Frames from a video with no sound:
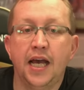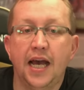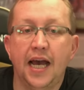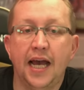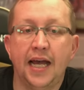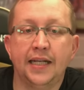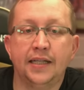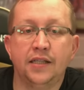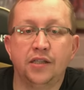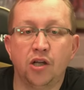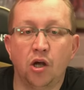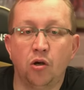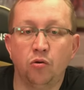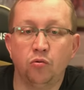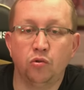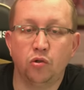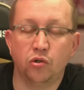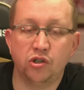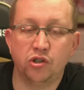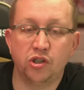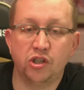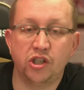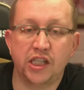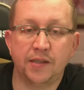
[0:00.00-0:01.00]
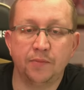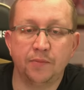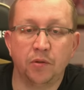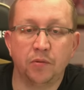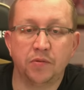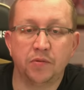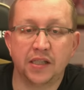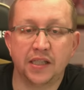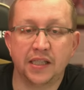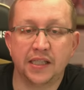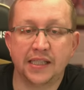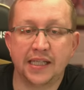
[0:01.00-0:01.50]
Endo doesn't seem
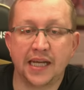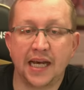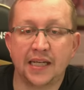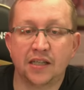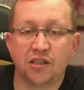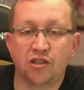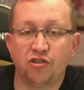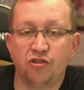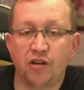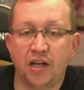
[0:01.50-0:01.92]
up to the task.